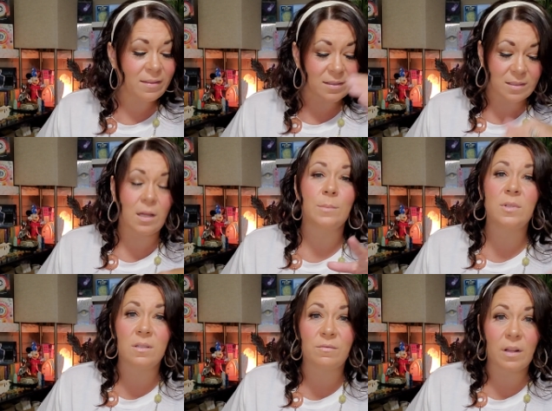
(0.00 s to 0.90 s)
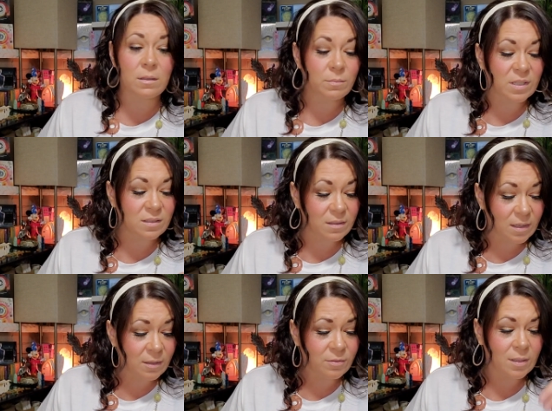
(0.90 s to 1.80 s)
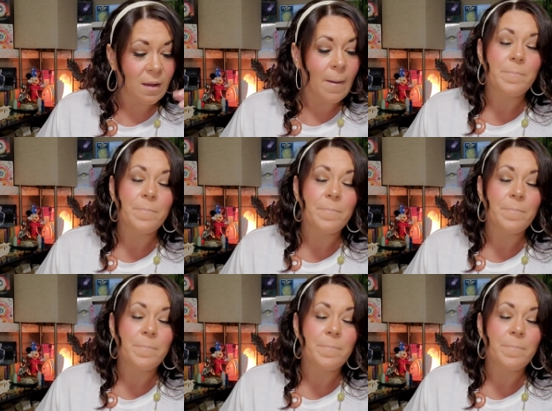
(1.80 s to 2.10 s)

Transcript: It's time to develop these gifts